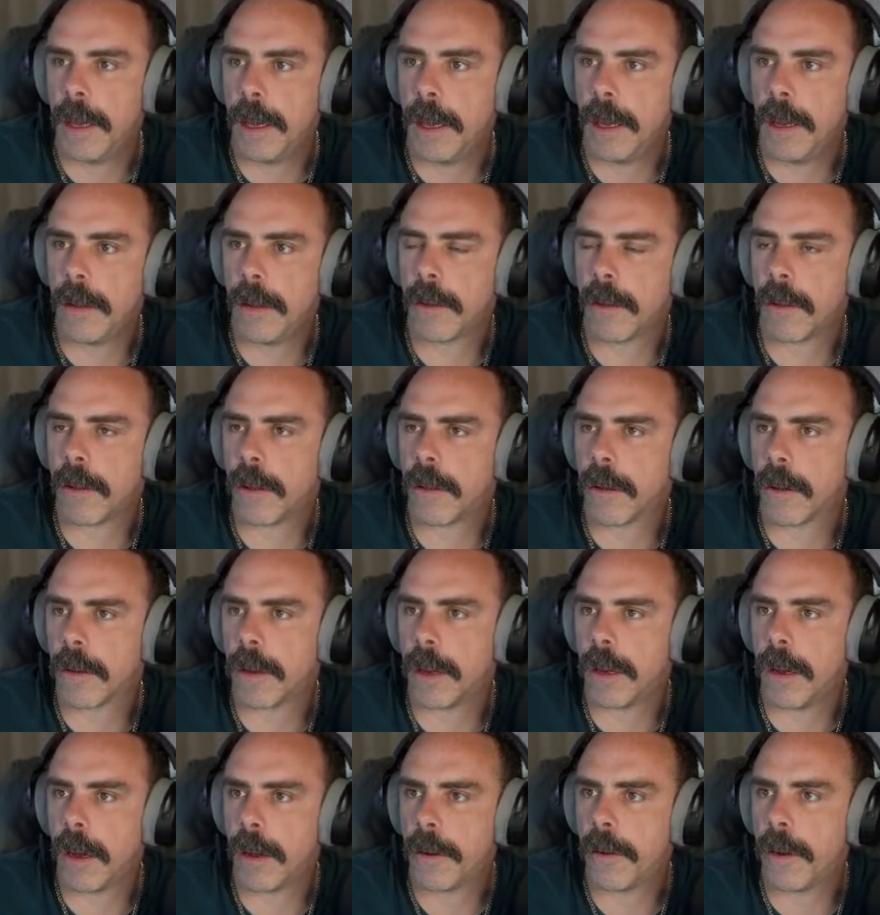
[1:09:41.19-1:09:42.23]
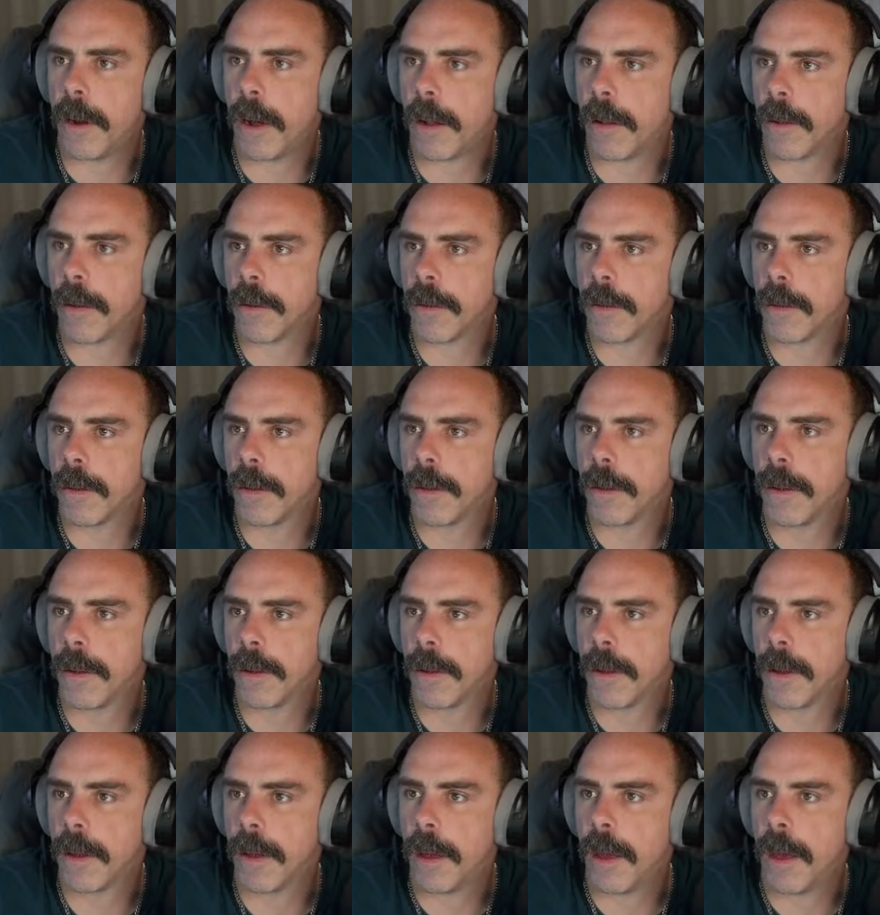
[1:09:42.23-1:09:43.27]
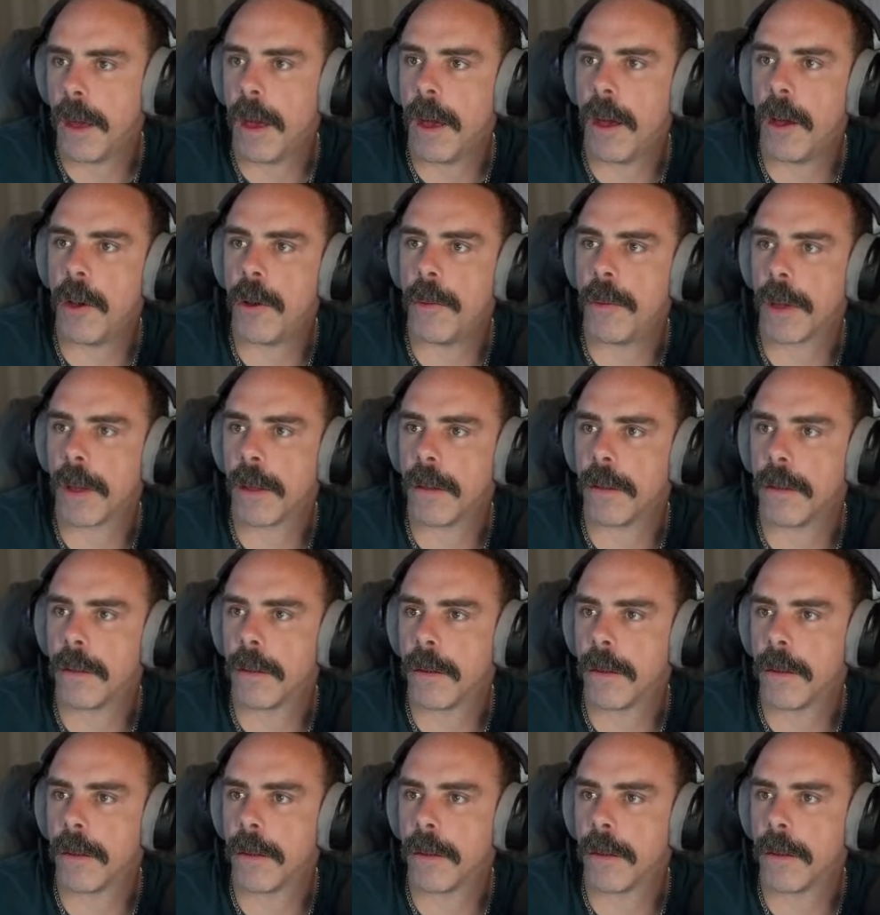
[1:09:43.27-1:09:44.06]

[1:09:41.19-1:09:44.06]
it is only $1,300. Oh, because,